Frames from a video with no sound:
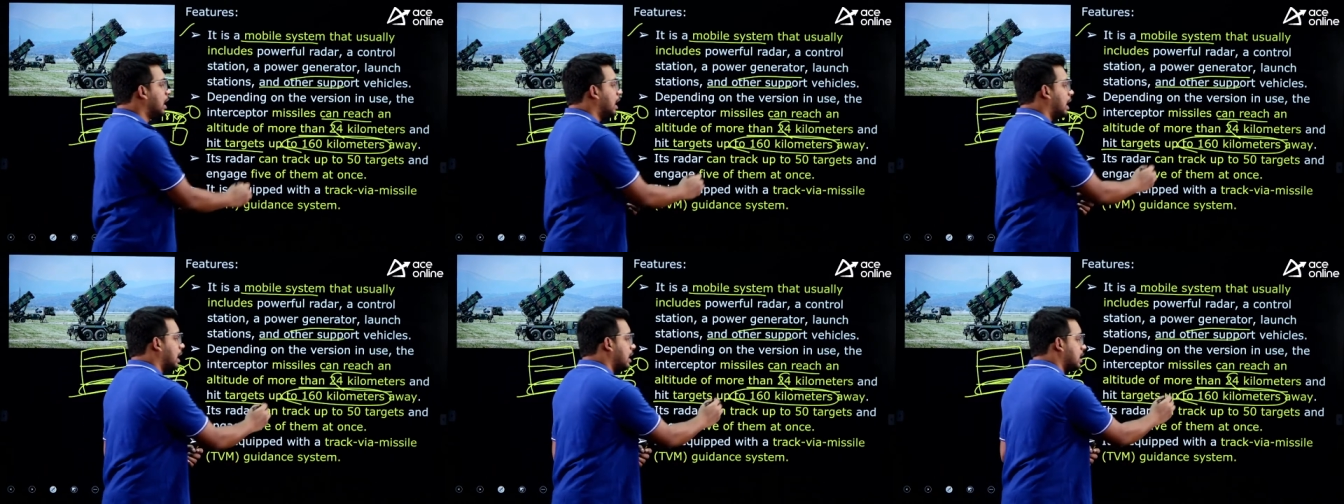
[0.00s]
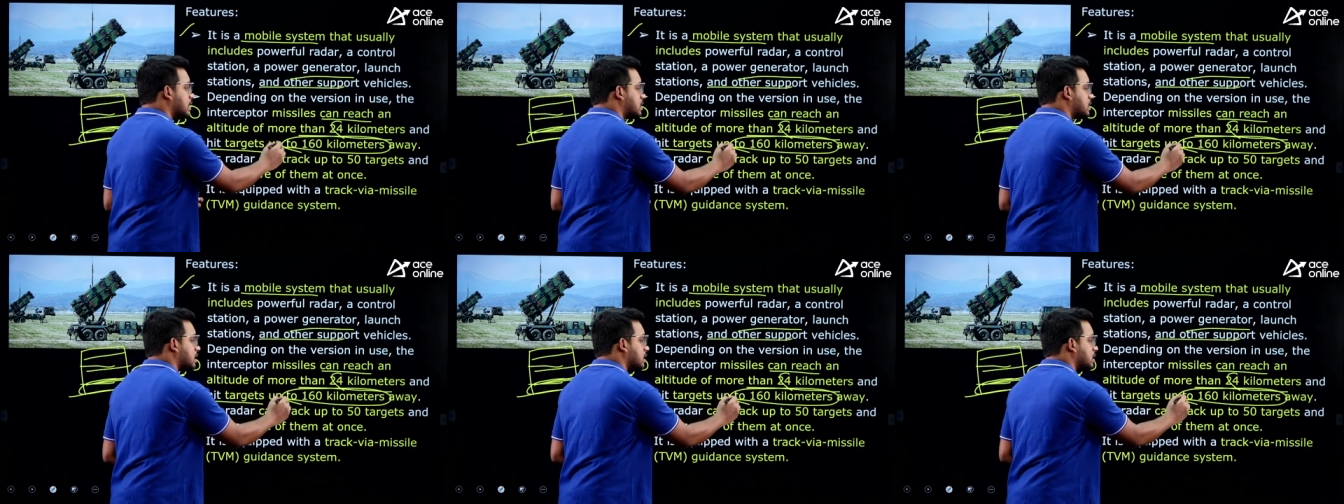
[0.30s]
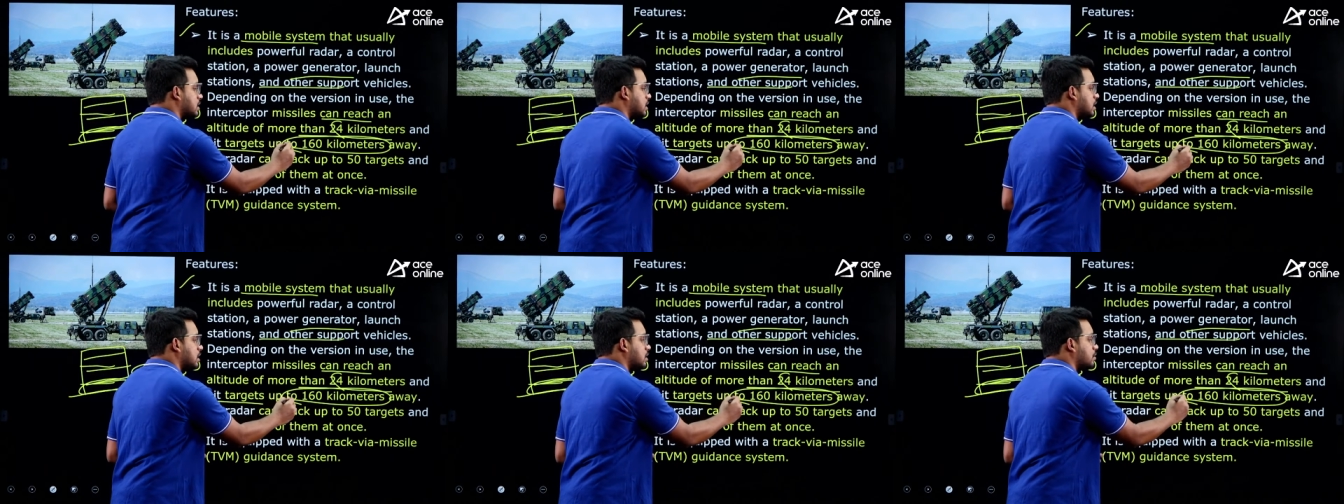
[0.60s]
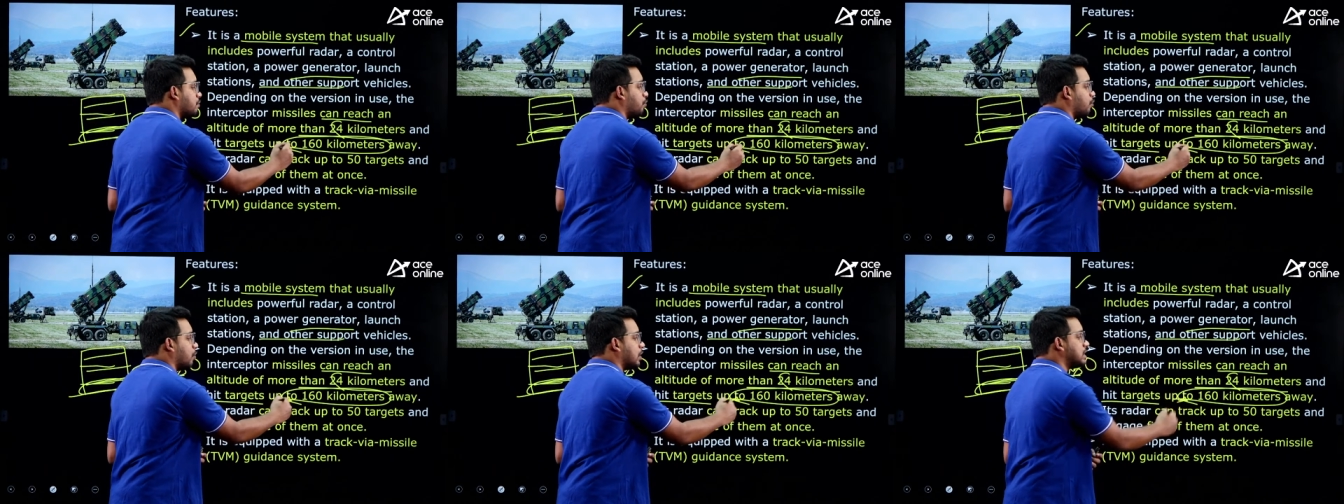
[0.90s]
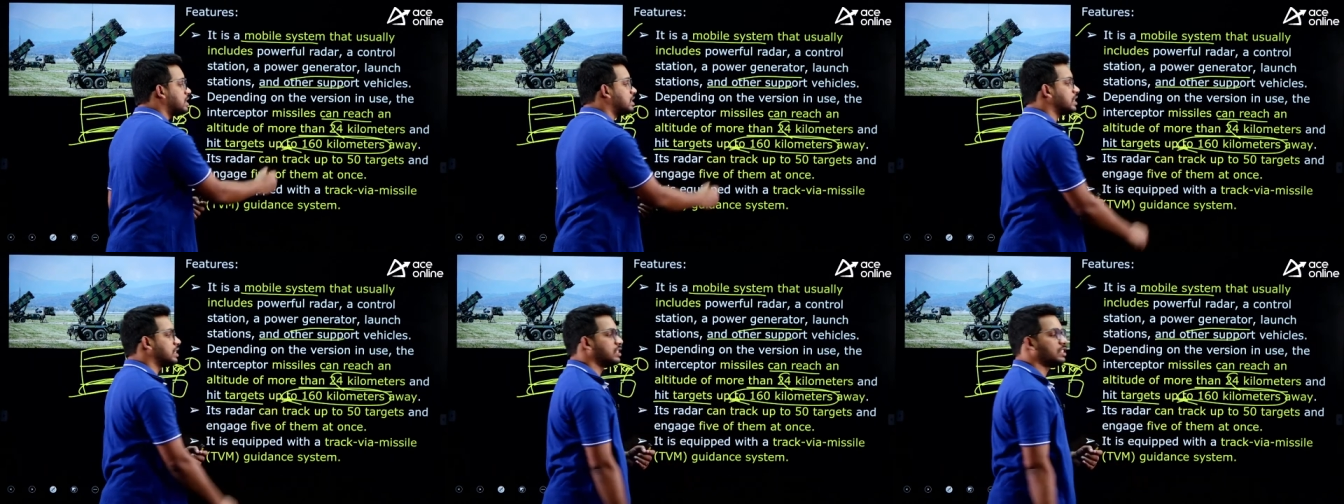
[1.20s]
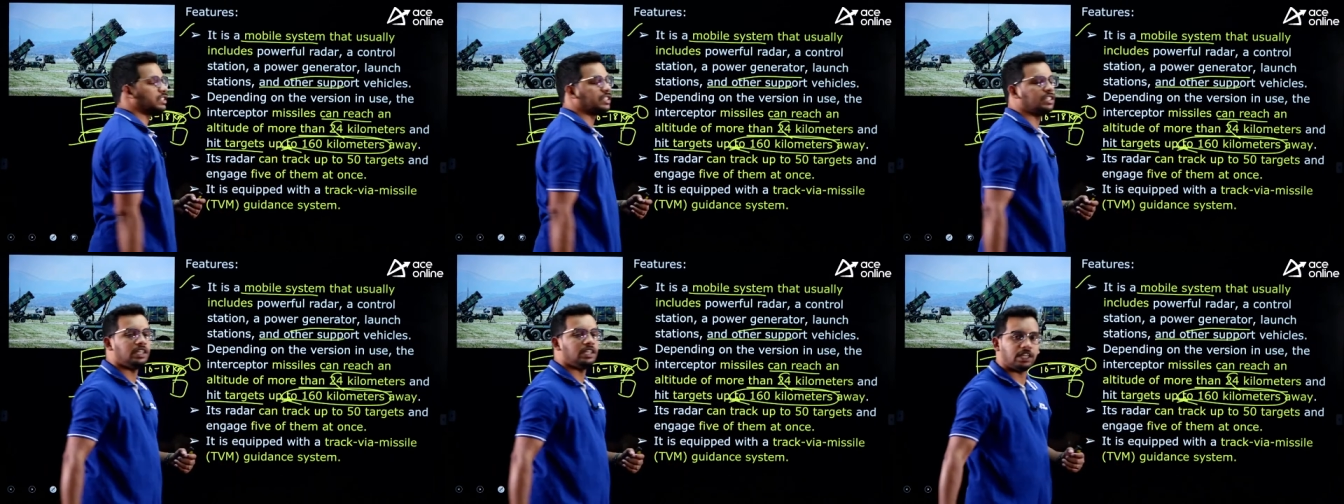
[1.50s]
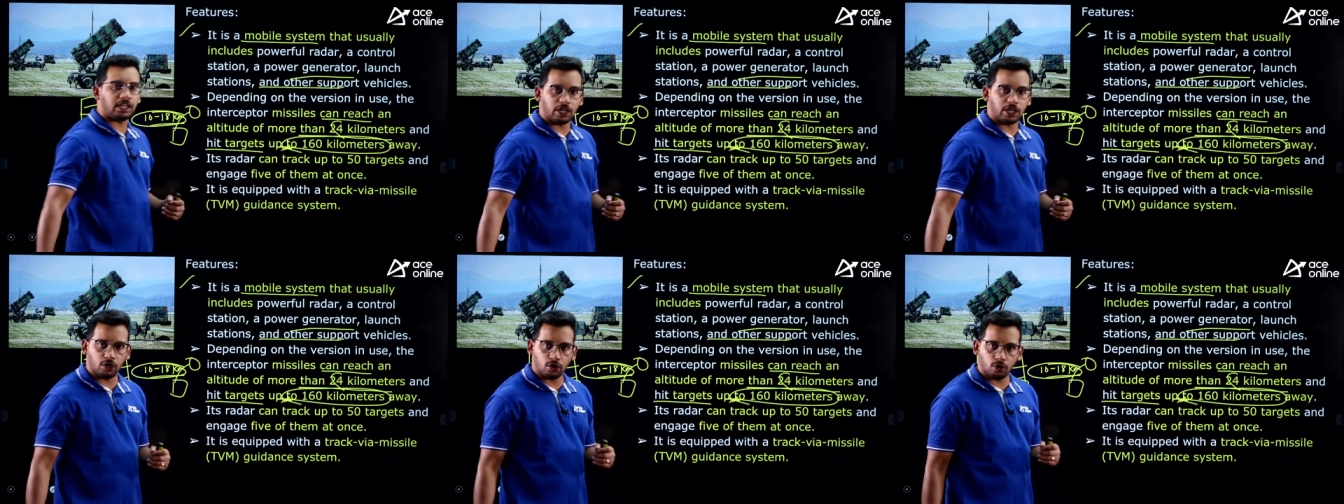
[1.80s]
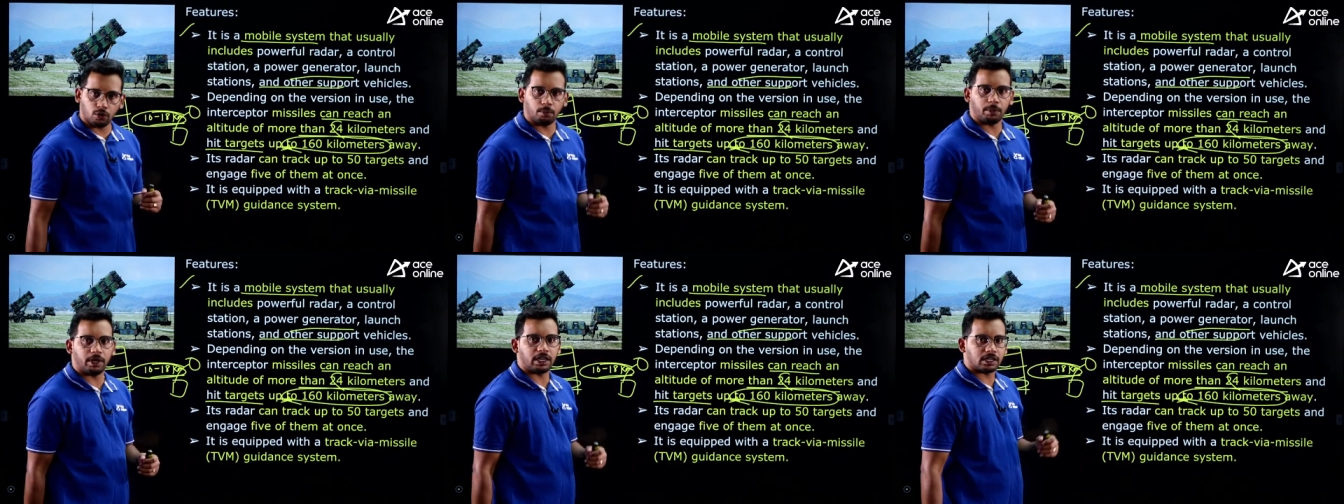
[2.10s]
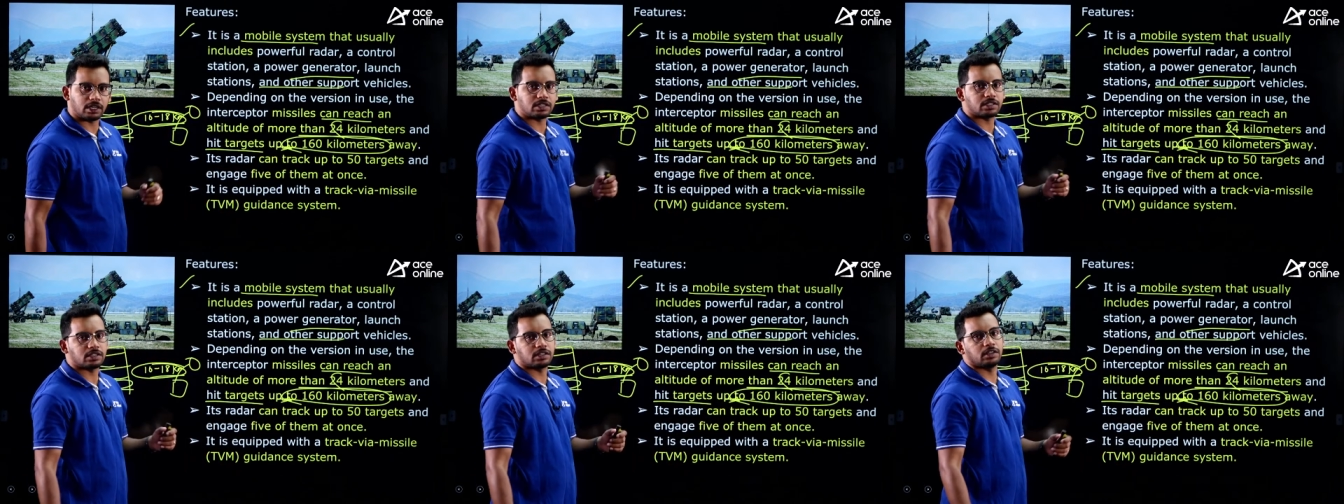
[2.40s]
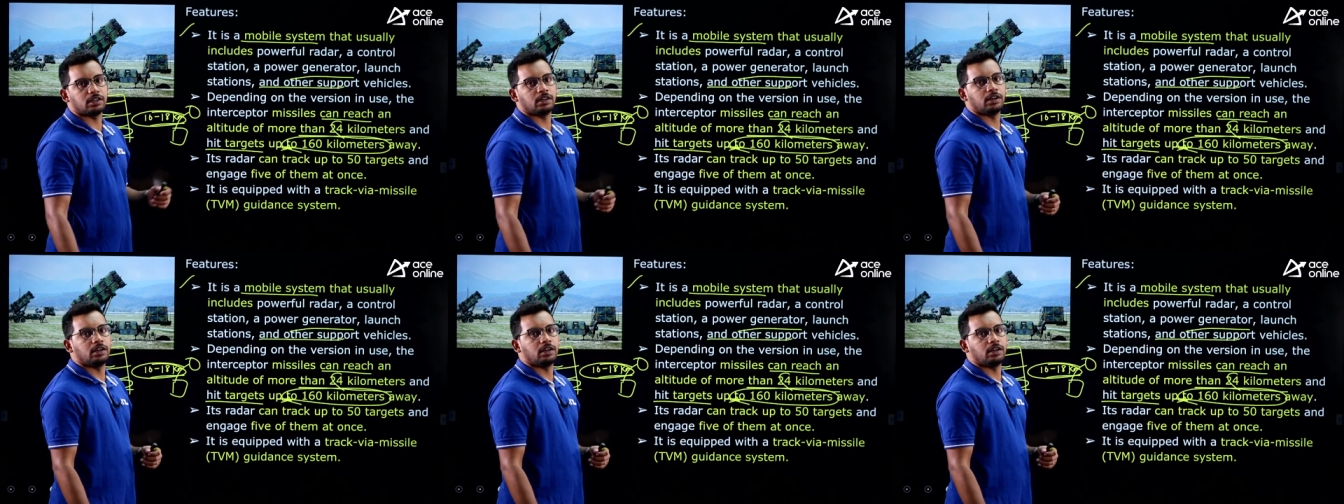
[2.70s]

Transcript: and distance is 160 kilometers